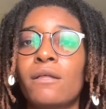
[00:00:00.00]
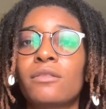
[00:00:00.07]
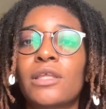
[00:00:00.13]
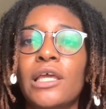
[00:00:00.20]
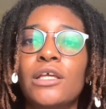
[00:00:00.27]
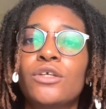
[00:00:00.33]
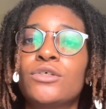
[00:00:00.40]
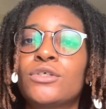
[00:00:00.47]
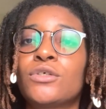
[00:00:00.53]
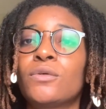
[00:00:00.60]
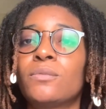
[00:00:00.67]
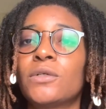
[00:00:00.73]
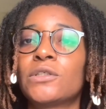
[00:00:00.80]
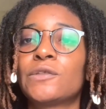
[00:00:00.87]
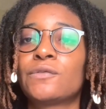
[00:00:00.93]
Thank you so
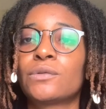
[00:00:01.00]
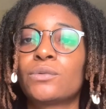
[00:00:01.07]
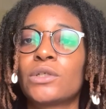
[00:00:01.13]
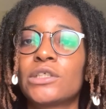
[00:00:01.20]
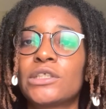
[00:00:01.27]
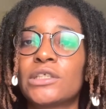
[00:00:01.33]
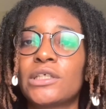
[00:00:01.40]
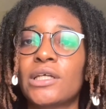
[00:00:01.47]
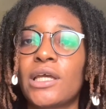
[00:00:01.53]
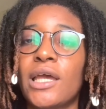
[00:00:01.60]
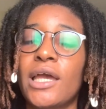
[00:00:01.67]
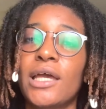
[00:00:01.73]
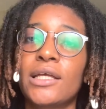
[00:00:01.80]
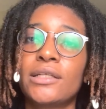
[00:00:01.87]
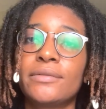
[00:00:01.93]
much for watching,
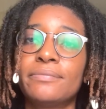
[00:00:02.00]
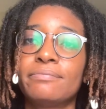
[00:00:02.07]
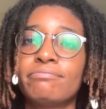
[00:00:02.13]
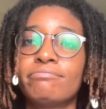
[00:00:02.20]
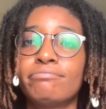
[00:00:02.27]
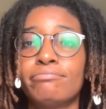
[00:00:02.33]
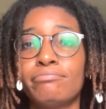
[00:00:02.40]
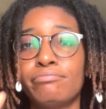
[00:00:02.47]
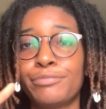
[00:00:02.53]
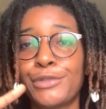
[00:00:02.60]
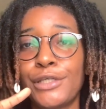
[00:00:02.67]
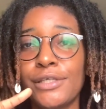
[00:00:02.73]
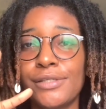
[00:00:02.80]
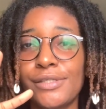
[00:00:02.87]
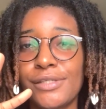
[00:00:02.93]
and
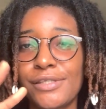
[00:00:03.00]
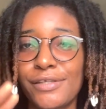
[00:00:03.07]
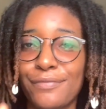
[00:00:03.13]
peace.